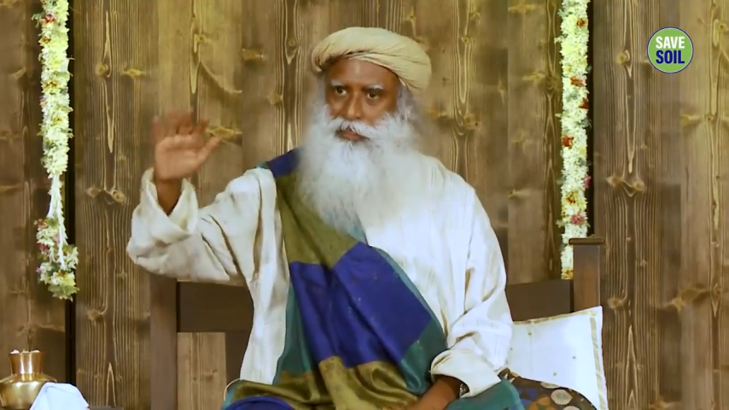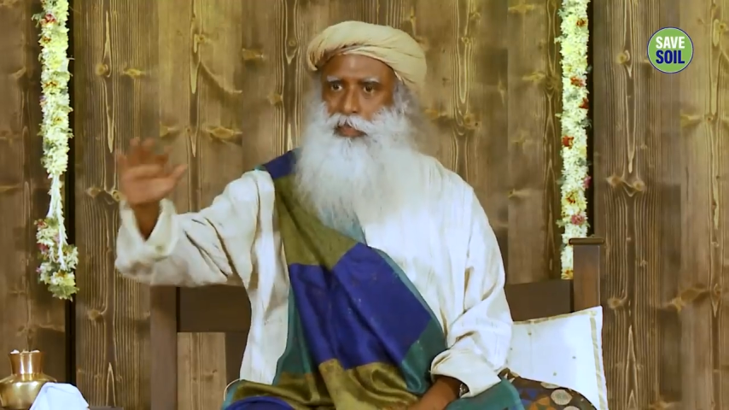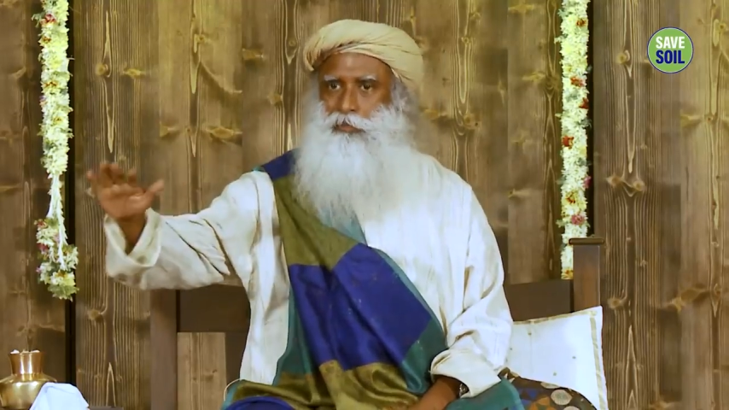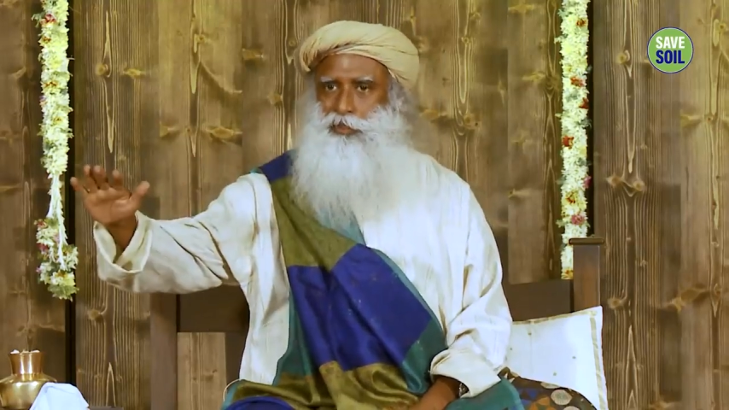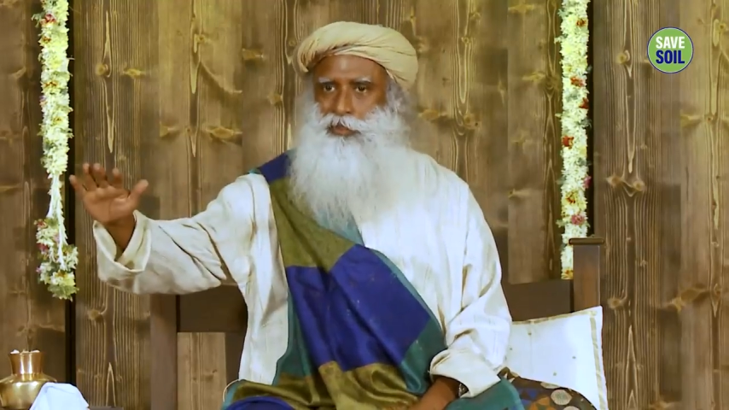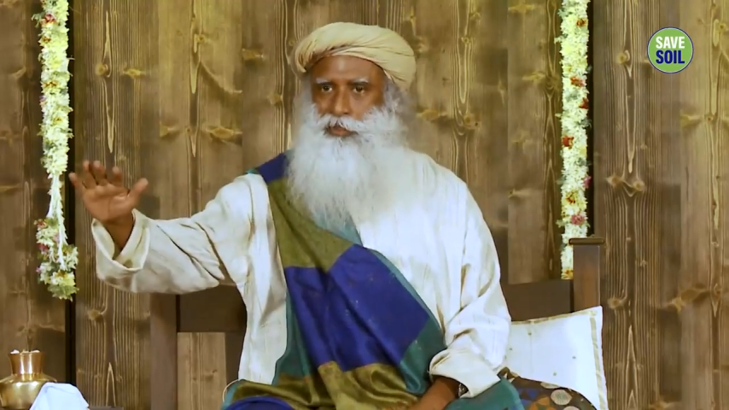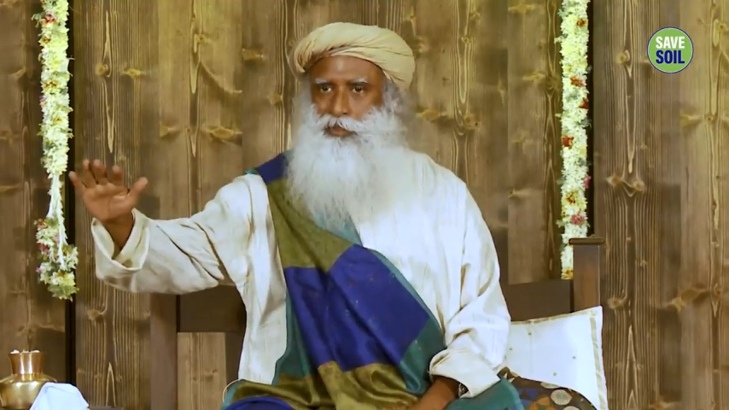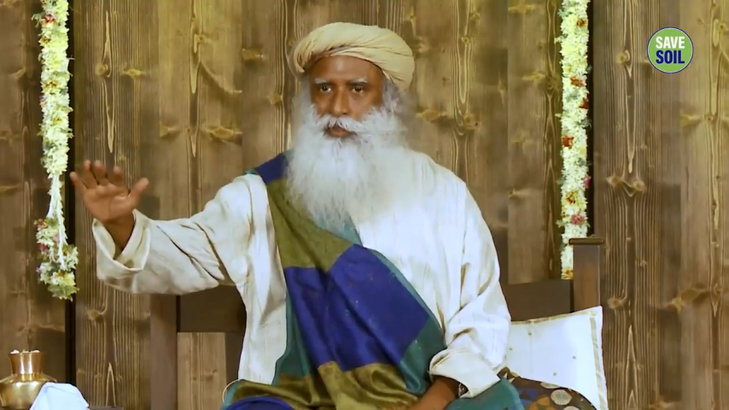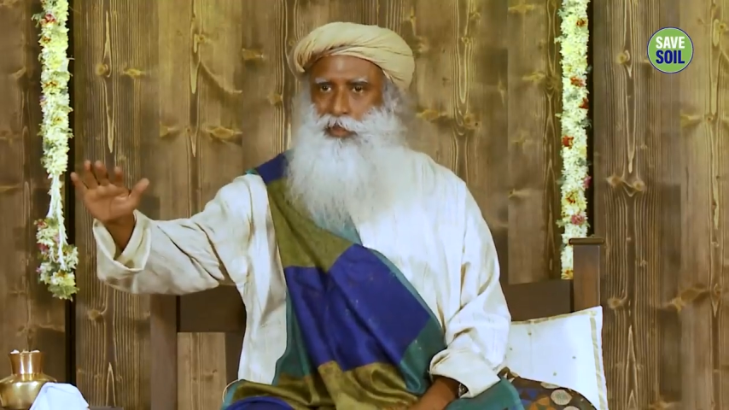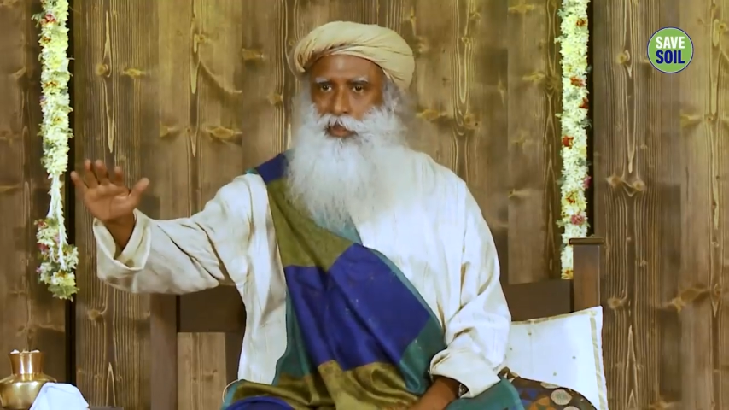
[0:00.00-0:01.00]
established.
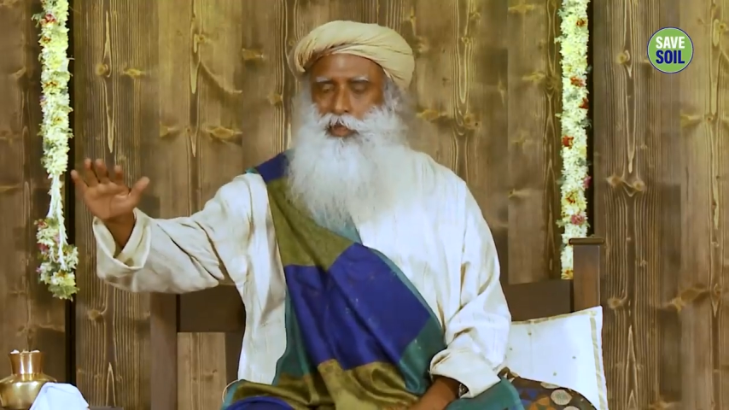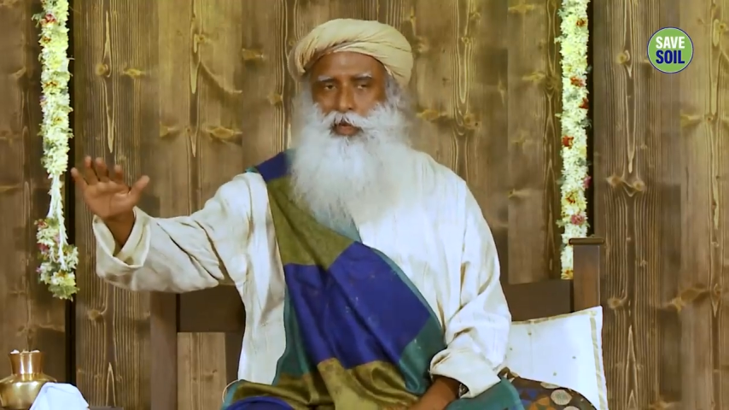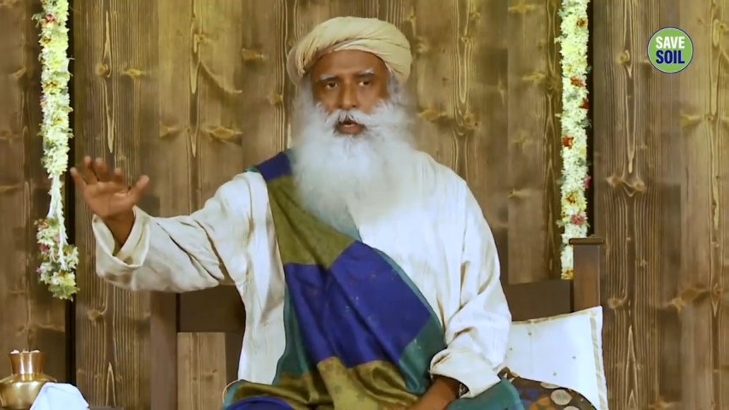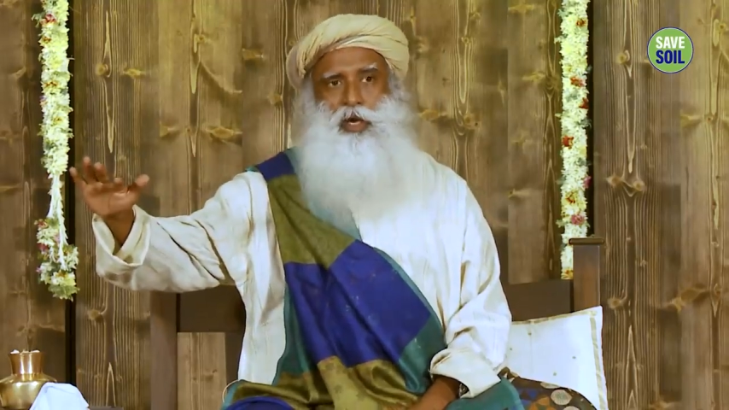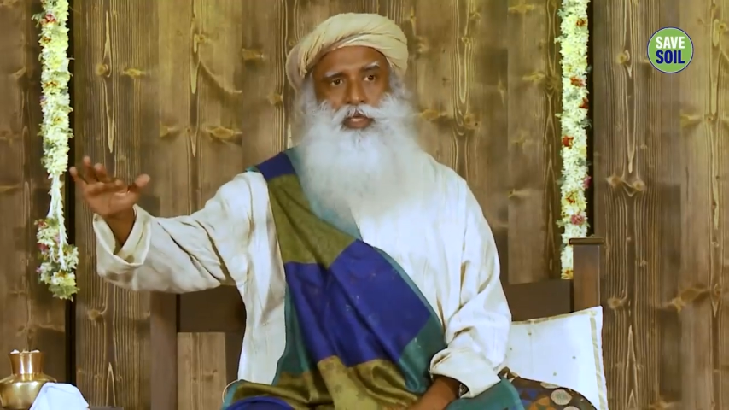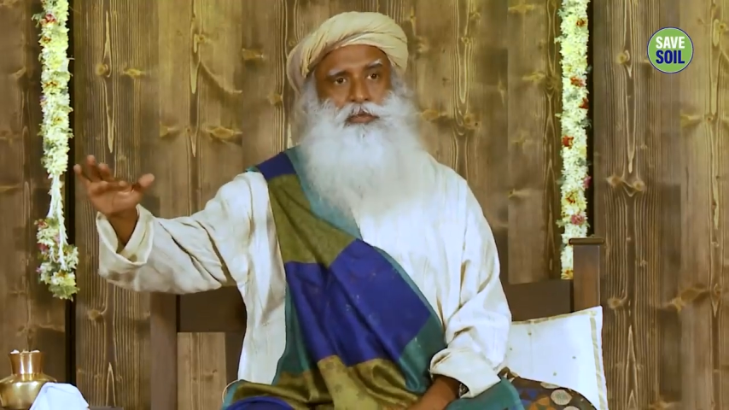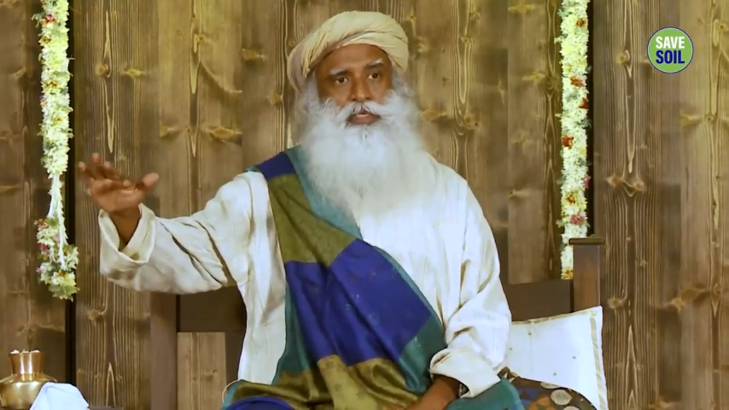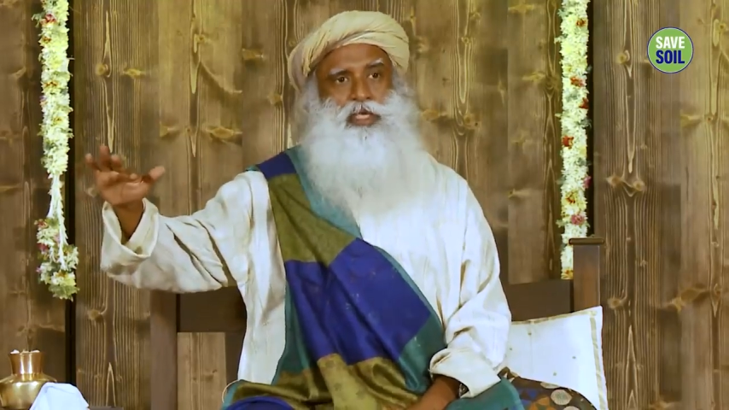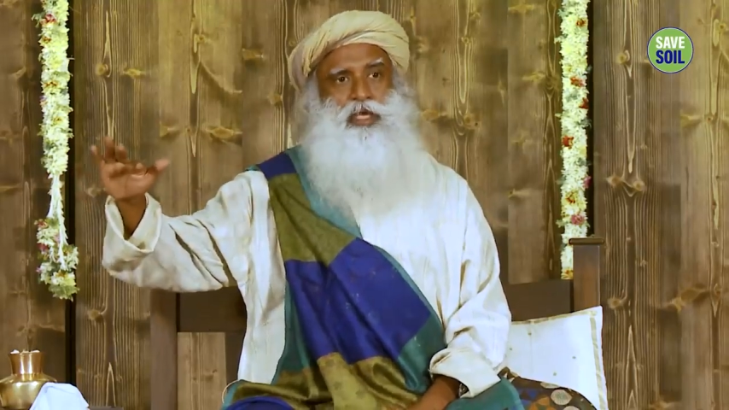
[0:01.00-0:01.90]
Otherwise,